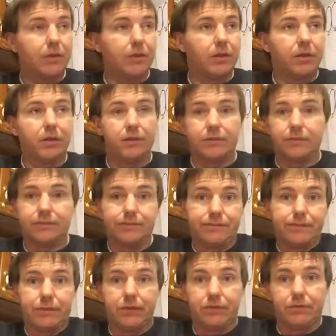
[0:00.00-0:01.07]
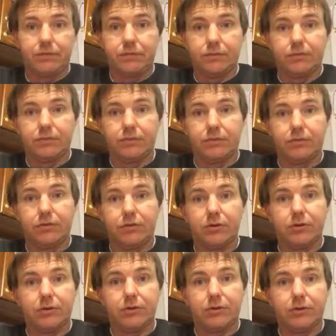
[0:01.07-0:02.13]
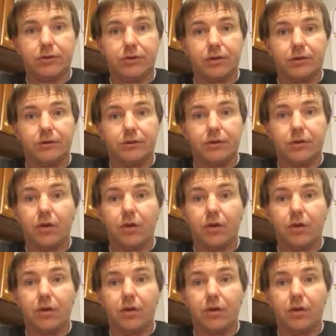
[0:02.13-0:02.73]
and, you know, there's a number of different things.